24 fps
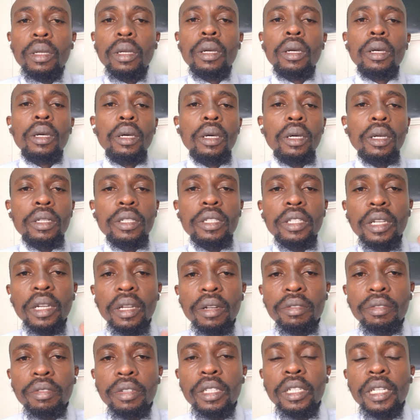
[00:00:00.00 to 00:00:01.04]

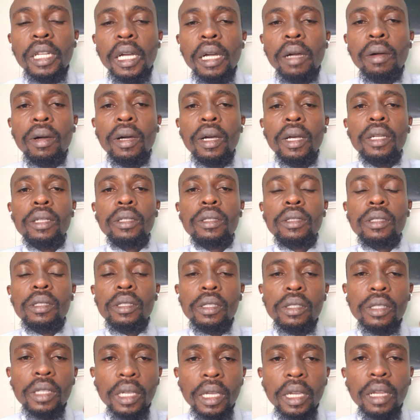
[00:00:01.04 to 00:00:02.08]
TRV Towers,
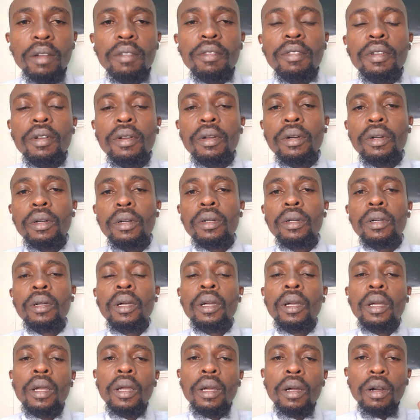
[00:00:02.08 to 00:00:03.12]
second floor,
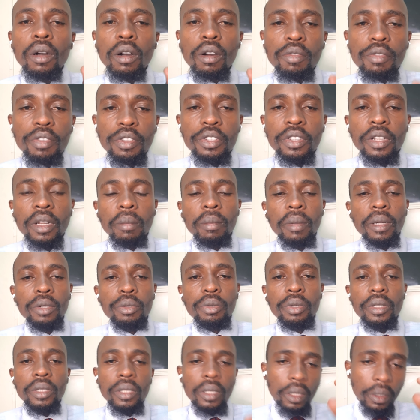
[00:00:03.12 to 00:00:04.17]
office number
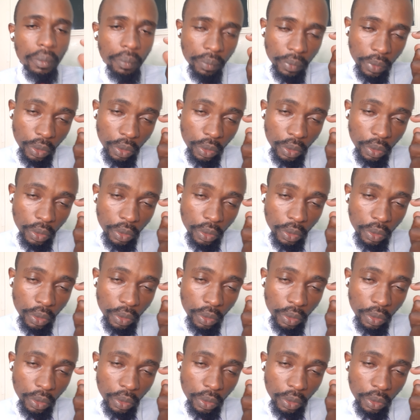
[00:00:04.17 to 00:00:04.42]
20.